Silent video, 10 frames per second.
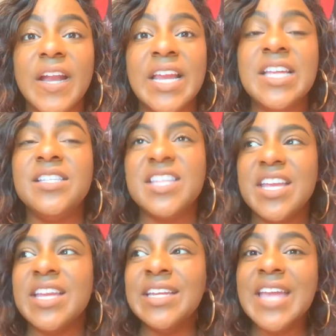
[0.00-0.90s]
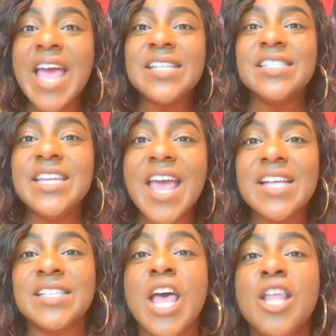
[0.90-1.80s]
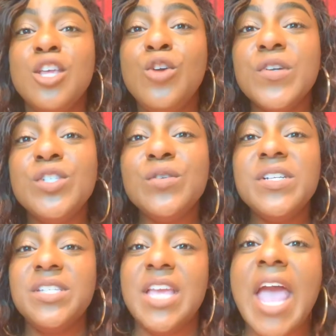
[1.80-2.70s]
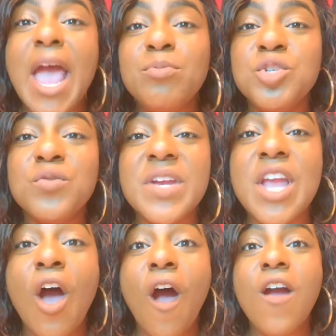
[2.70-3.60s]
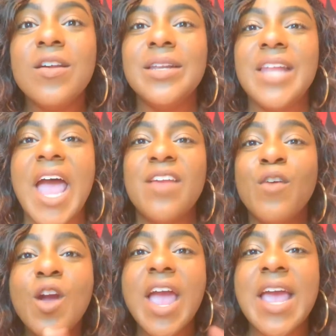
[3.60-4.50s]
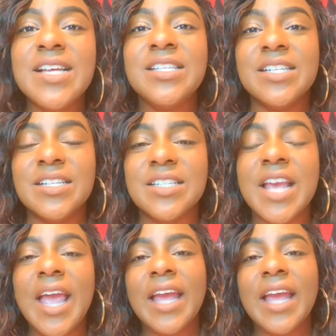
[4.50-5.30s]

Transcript: And he's thinking, yes, yes, the crystal is capturing her life, her essence.